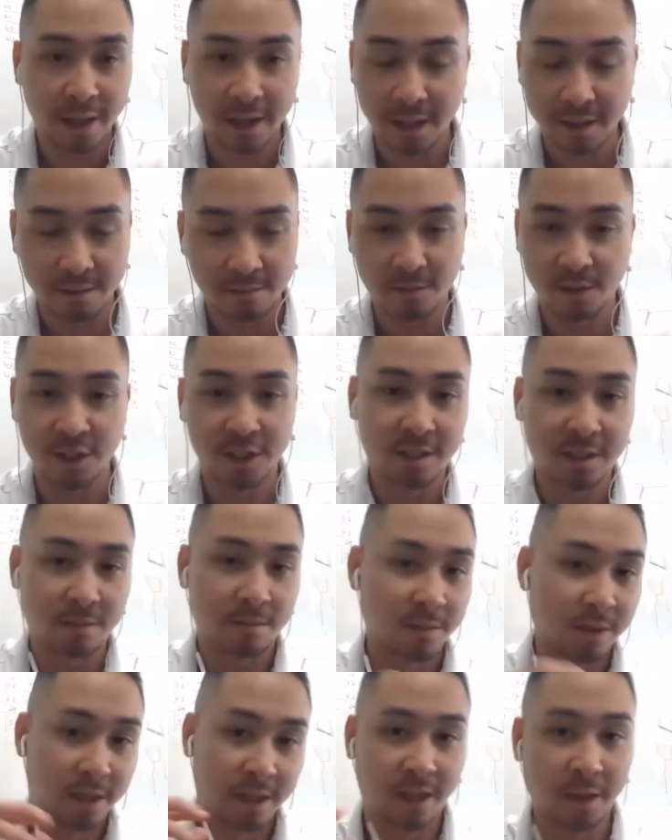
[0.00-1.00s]
Like,
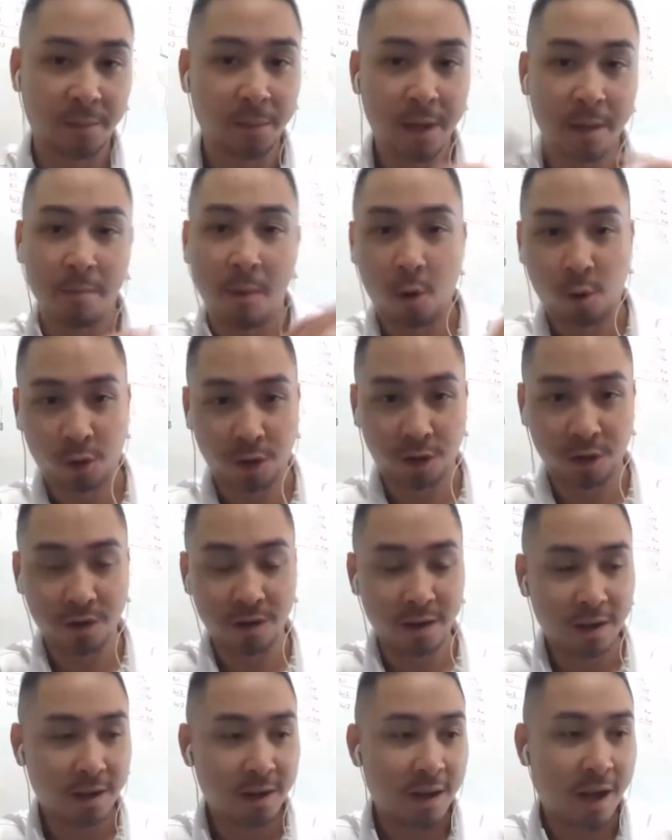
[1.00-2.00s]
just give me a motor.